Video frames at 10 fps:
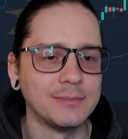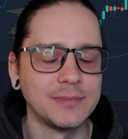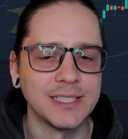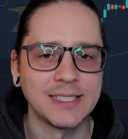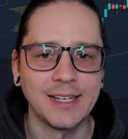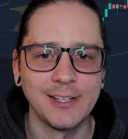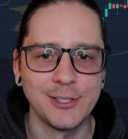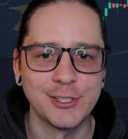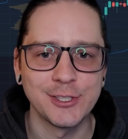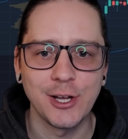Decided
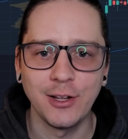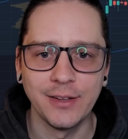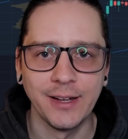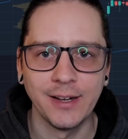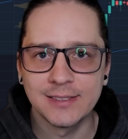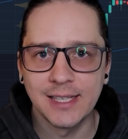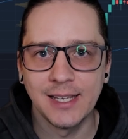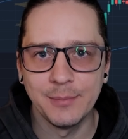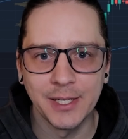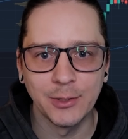to just call it there because I
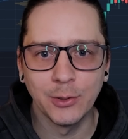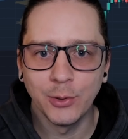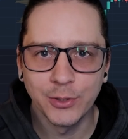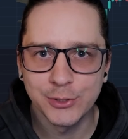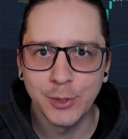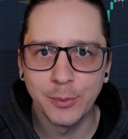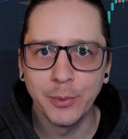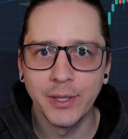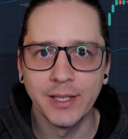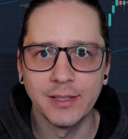hit my goal. There's no
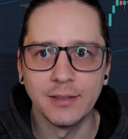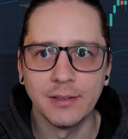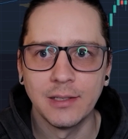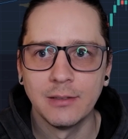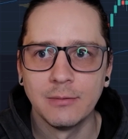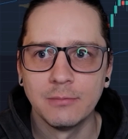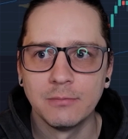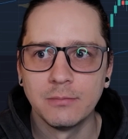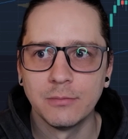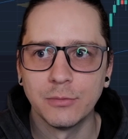point in
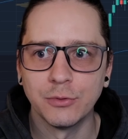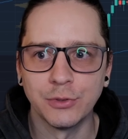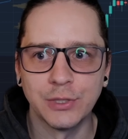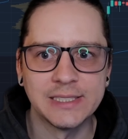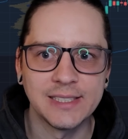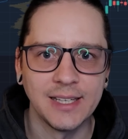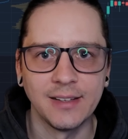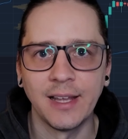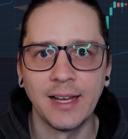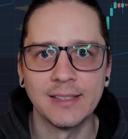
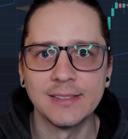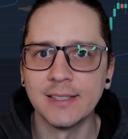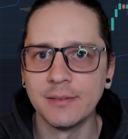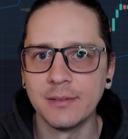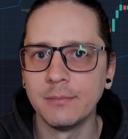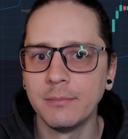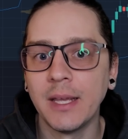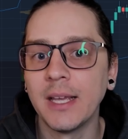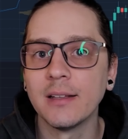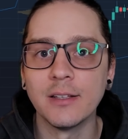risking that to
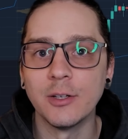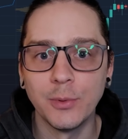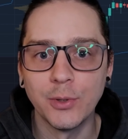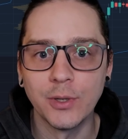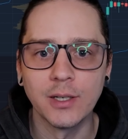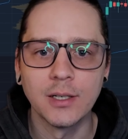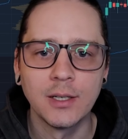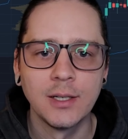make a little more.